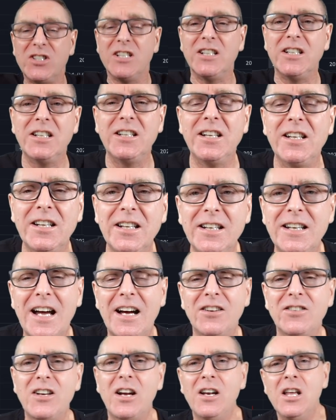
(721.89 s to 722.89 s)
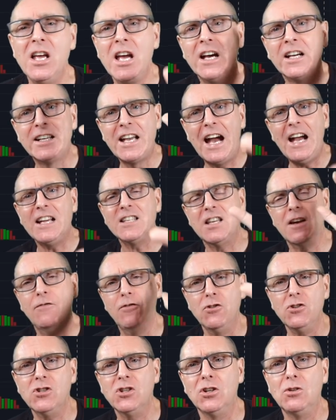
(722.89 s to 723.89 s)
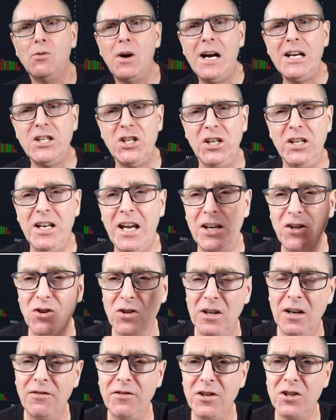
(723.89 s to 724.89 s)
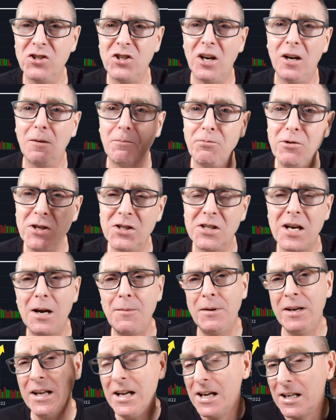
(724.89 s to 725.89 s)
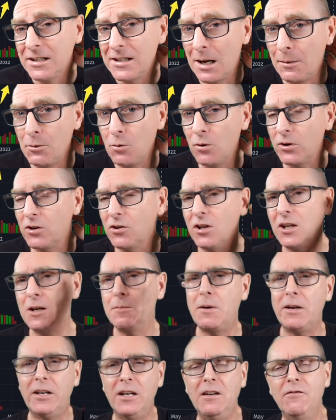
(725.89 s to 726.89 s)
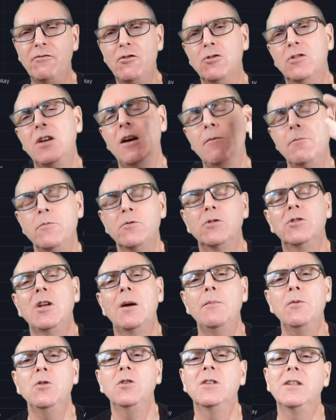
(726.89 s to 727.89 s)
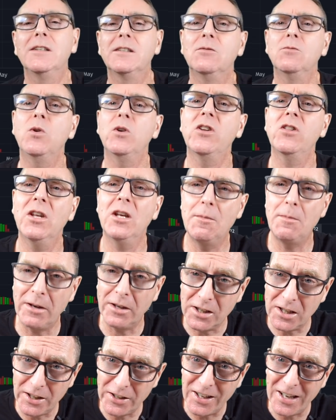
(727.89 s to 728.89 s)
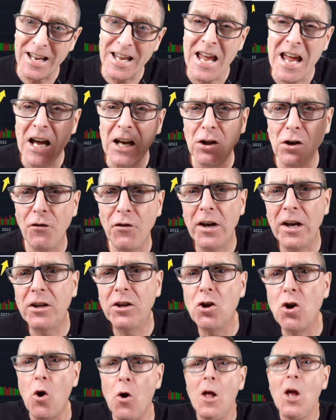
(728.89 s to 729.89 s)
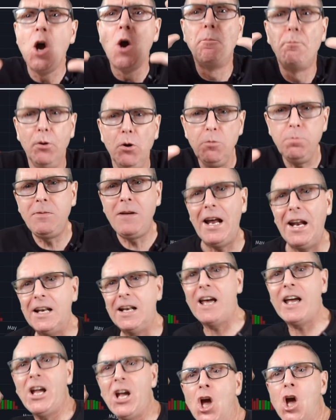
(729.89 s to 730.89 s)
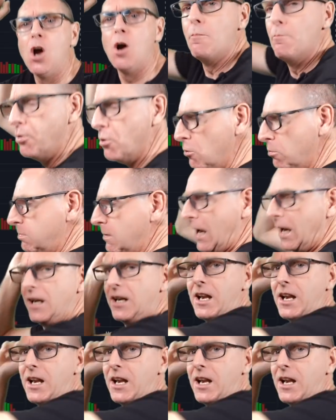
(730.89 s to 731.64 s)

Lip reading: down, down. Guys, if you're still watching and you're loving the channel, please comment. Tell me what you think about the info. Tell me what you think about the content. Don't forget to go boop that like, boop